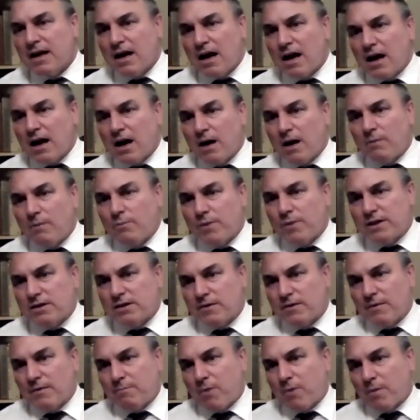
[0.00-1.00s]
um, which
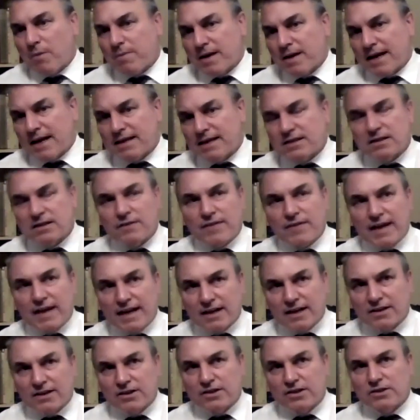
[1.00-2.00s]
of a population of
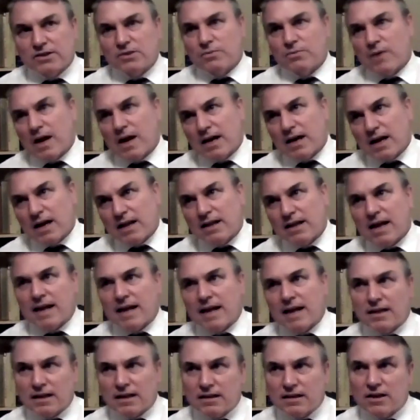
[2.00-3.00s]
England and, and,
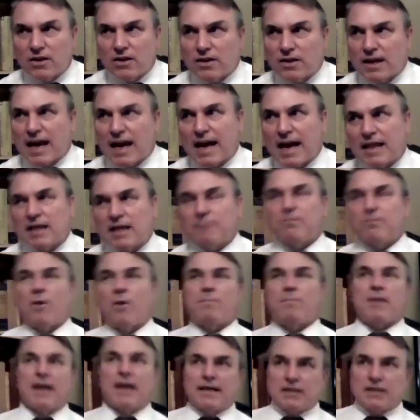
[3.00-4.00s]
and you know the Catholic
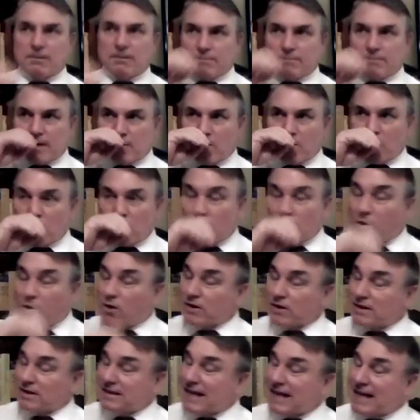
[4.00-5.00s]
population being what it
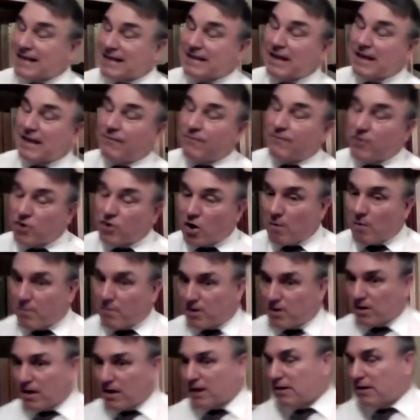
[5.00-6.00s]
was is actually
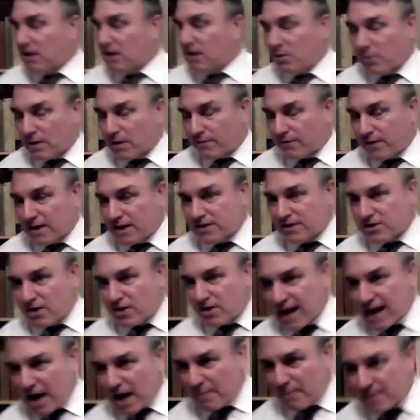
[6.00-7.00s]
phenomenal. I don't know what the figures are
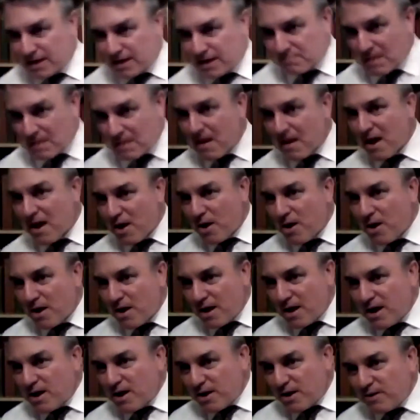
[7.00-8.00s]
now, but it'd be
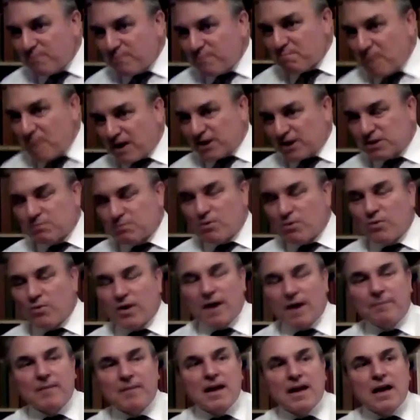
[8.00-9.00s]
much
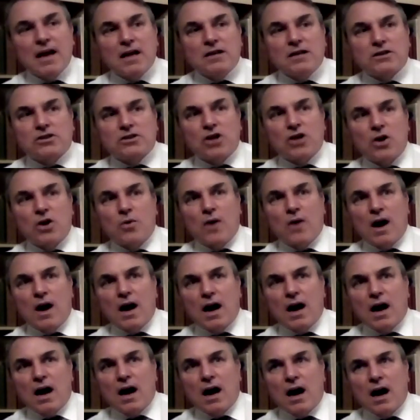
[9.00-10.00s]
smaller. So,
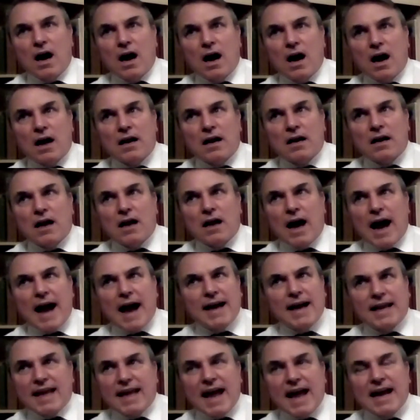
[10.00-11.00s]
uh,
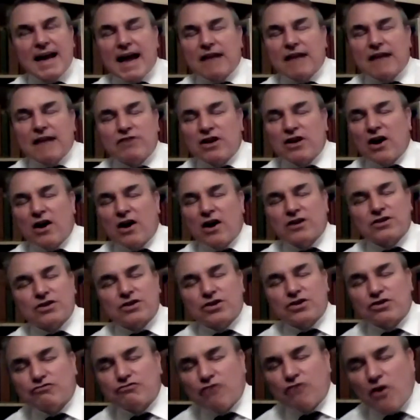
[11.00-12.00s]
and again, as regards to
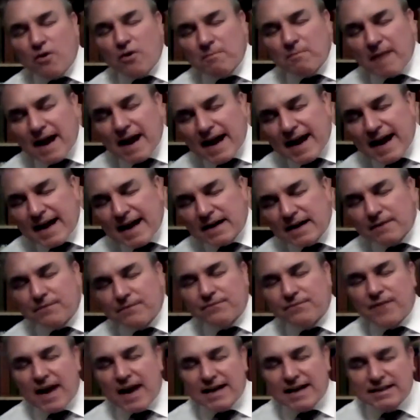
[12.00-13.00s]
strongman and
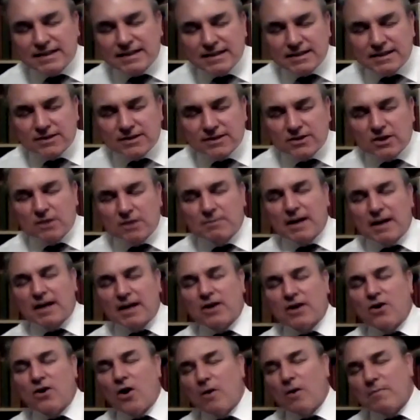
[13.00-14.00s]
fascism and
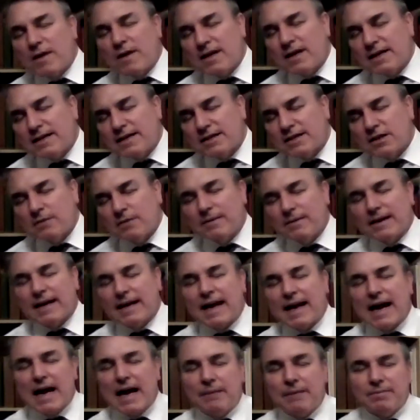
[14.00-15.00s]
communism and
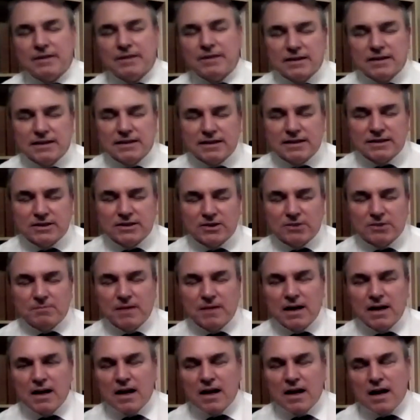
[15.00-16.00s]
capitalism,